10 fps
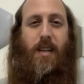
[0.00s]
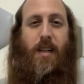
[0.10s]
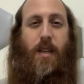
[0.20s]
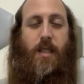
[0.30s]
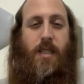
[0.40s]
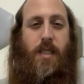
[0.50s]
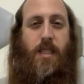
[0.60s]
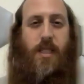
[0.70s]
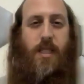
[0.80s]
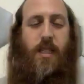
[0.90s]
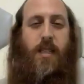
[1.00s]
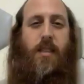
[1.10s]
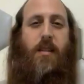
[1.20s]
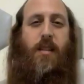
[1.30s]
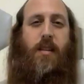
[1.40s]
consistent,
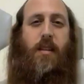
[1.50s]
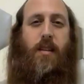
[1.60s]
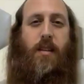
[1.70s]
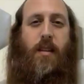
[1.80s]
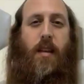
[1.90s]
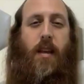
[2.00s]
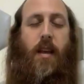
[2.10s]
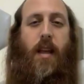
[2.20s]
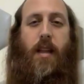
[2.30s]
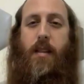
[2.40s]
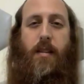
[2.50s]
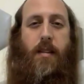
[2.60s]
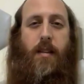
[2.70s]
and